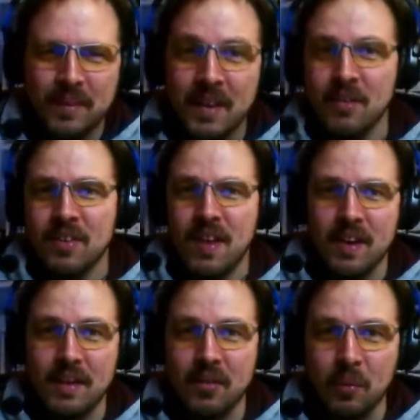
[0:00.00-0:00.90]
never thought
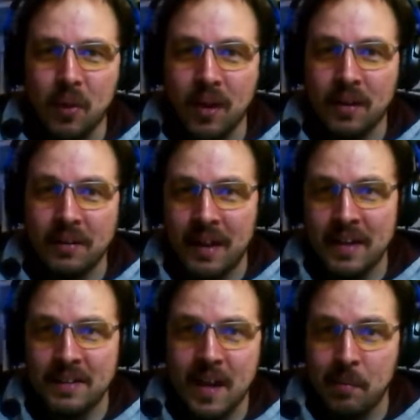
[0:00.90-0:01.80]
I'd ever wear
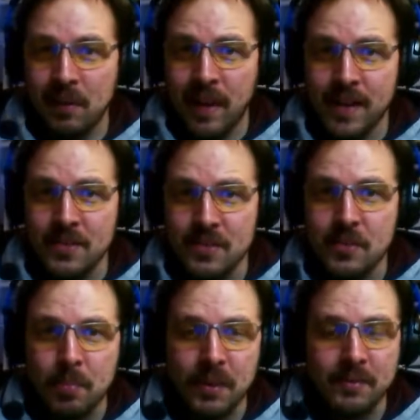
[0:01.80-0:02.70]
any type of
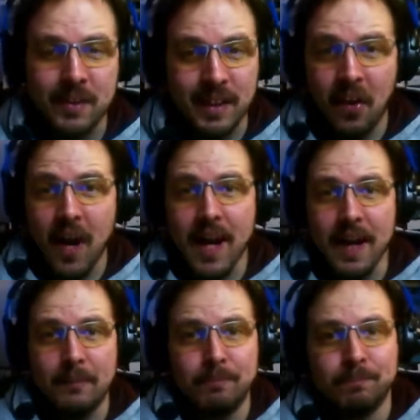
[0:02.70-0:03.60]
glasses, but here I
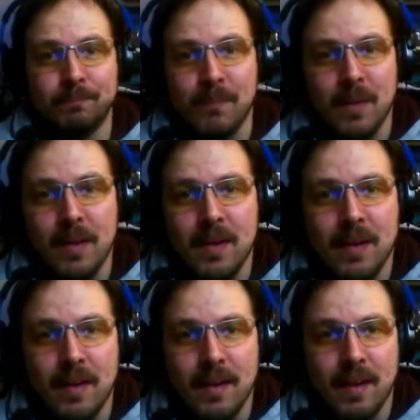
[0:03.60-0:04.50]
am.
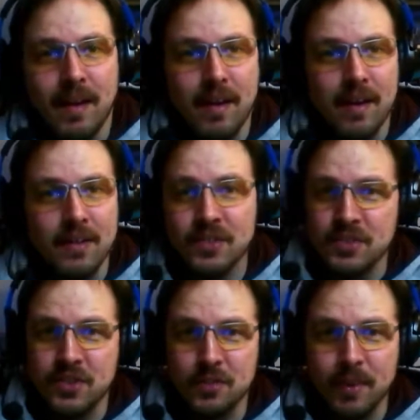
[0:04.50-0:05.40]
This
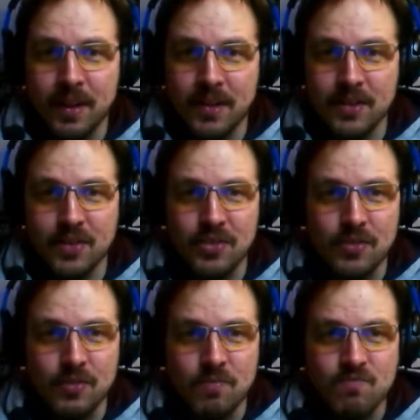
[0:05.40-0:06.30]
is just because,